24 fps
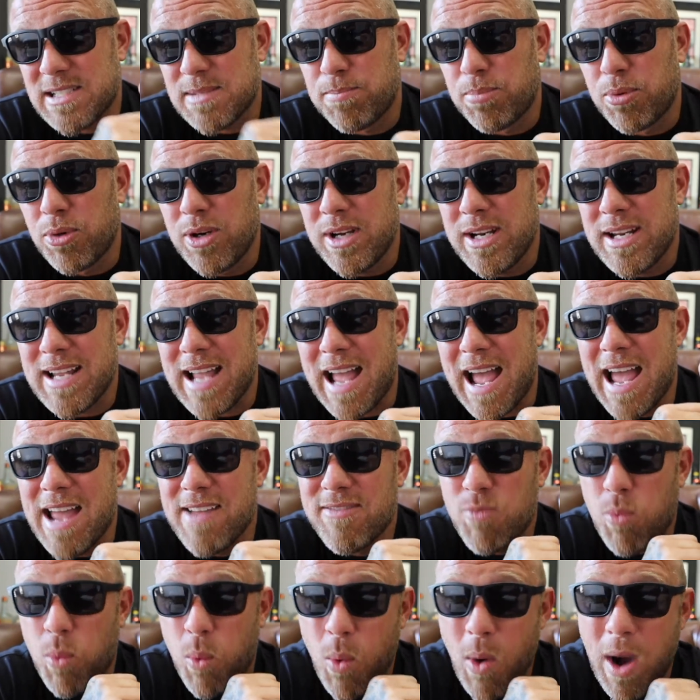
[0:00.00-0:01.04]
spring,
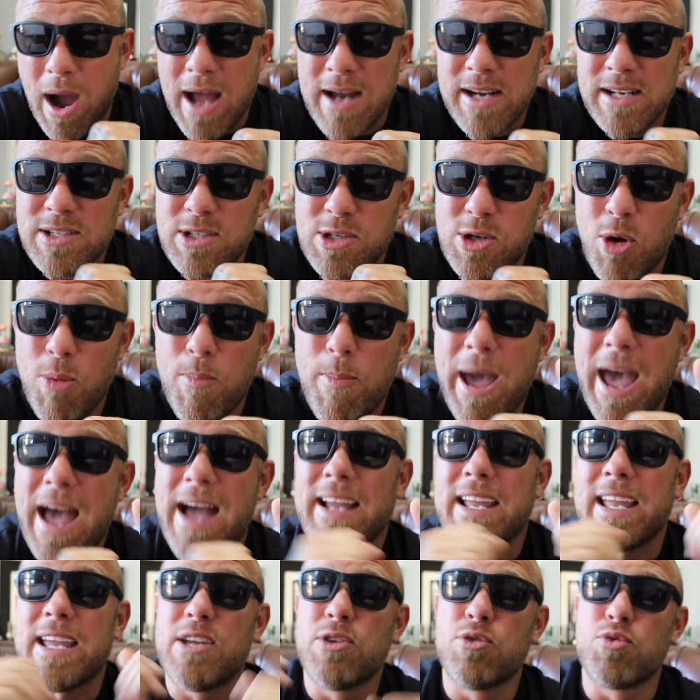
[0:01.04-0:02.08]
I've wanted to go
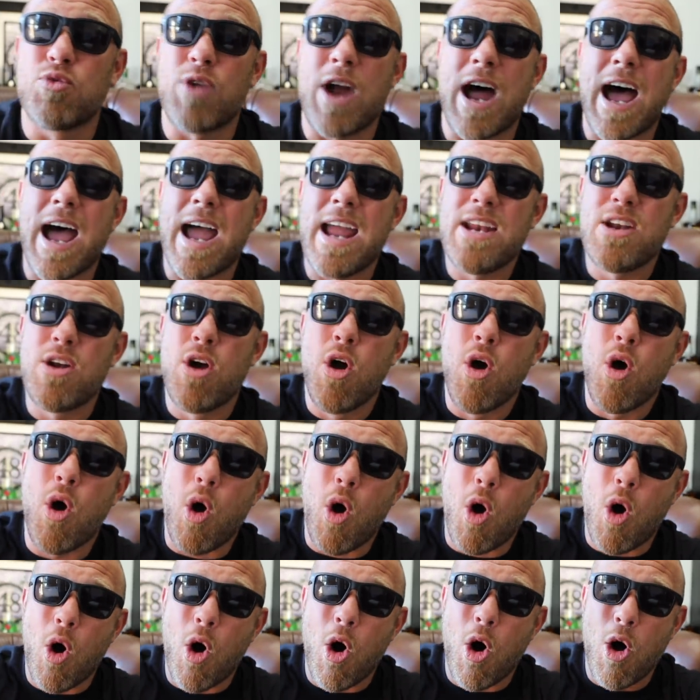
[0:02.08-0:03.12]
back and ride
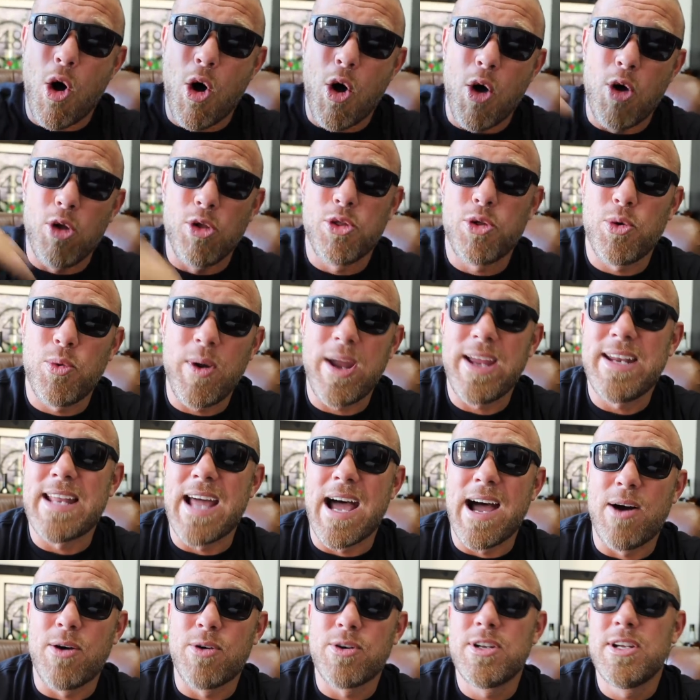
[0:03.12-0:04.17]
all the way
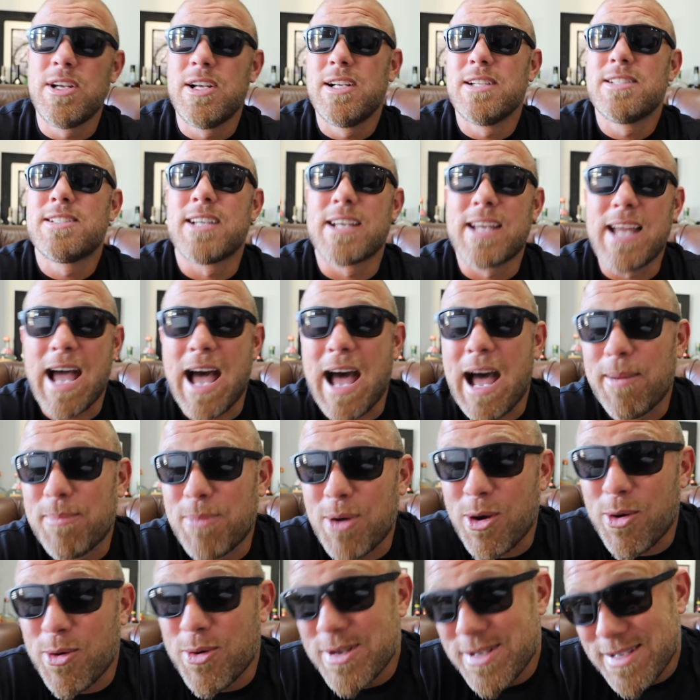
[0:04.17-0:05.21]
down to
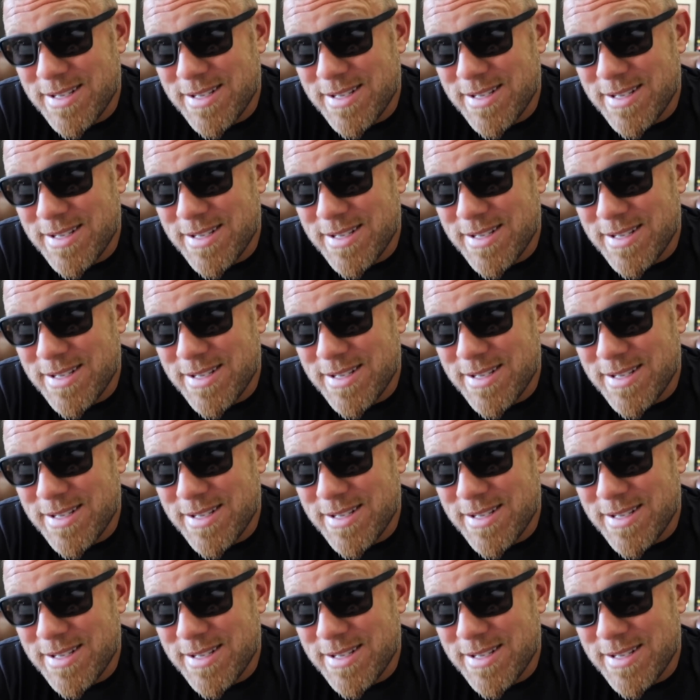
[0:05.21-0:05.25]
Cabo.